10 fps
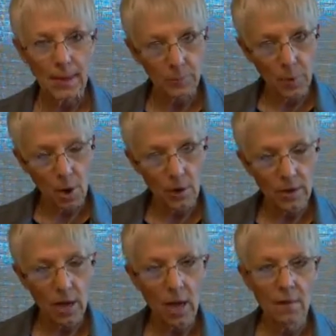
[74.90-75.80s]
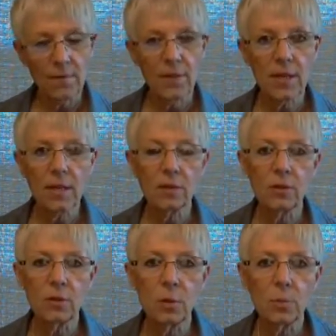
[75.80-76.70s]
As part of the
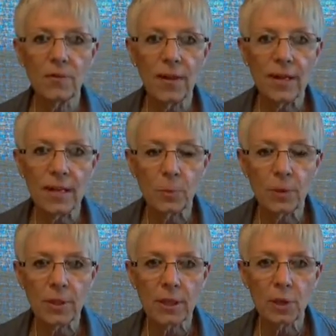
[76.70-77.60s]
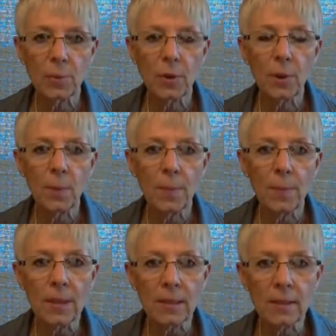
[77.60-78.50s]
Consumer Finance Protection Bureau
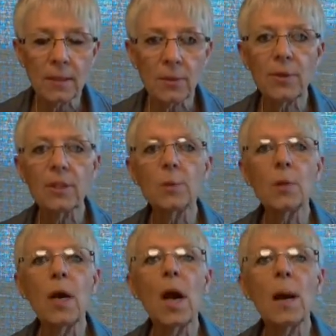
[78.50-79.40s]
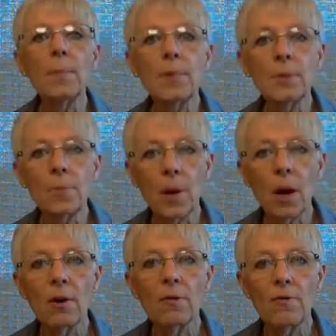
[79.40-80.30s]
mini-series, we're up to
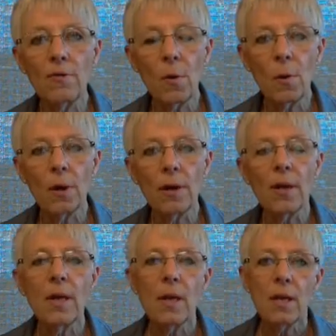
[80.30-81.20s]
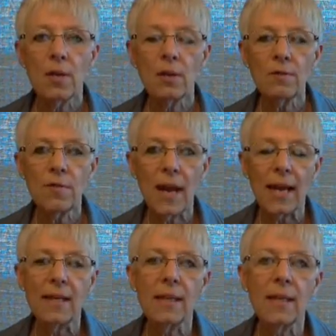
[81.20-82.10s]
Part 4. You'll
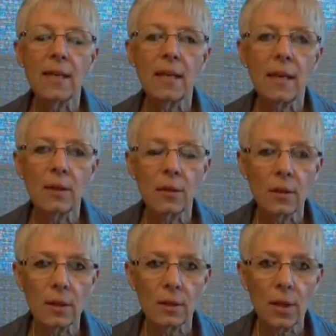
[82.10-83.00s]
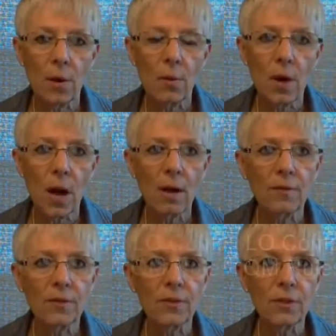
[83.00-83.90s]
find the loan
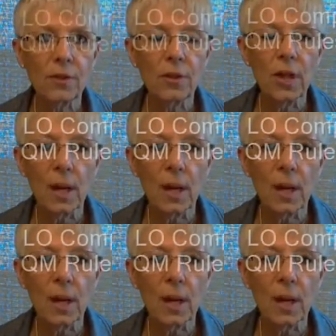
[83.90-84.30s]
officer